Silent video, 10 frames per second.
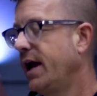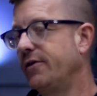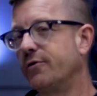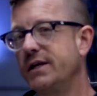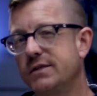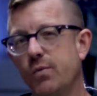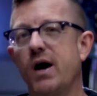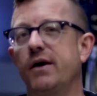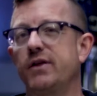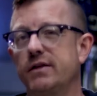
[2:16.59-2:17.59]
And the reason
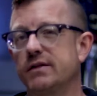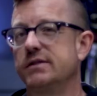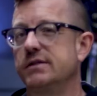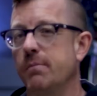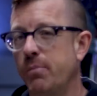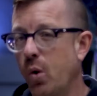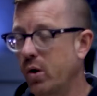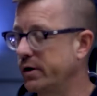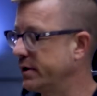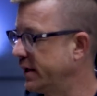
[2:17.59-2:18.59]
why I think this is
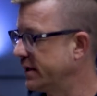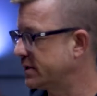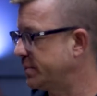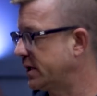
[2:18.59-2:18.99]
important is